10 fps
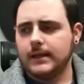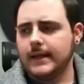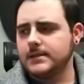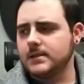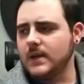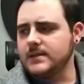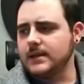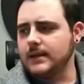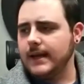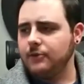That's
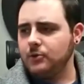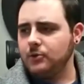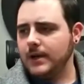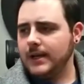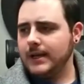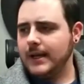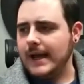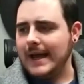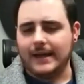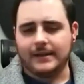amazing. Everyone,
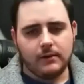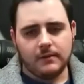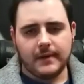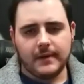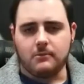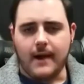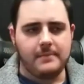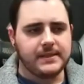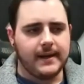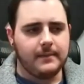I think we've kind of
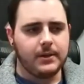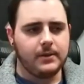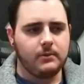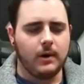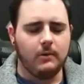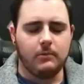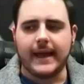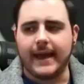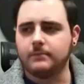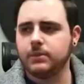wrapped up what we
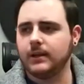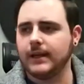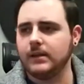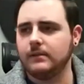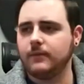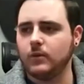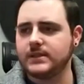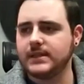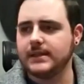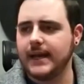had planned for
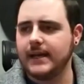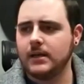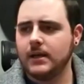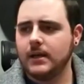today.